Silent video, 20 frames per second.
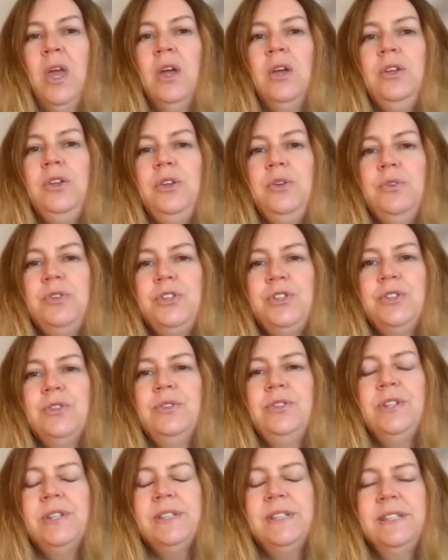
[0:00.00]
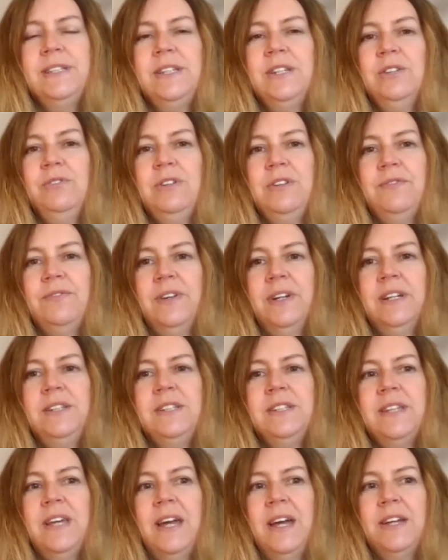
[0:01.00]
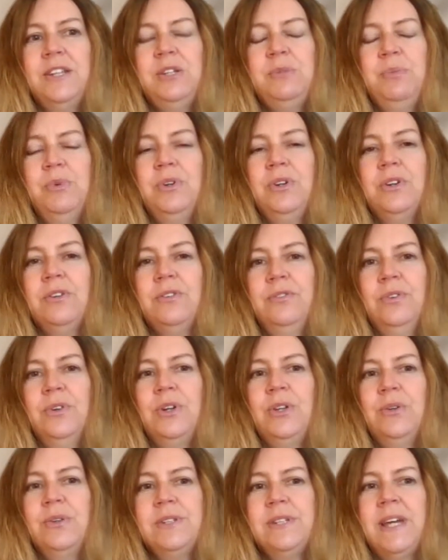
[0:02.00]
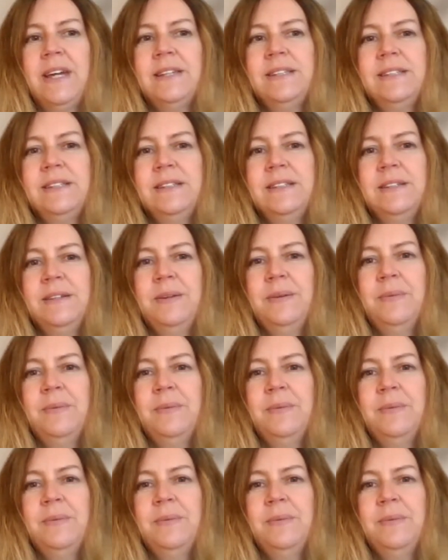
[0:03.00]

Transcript: You should still refer to the handbook for your test.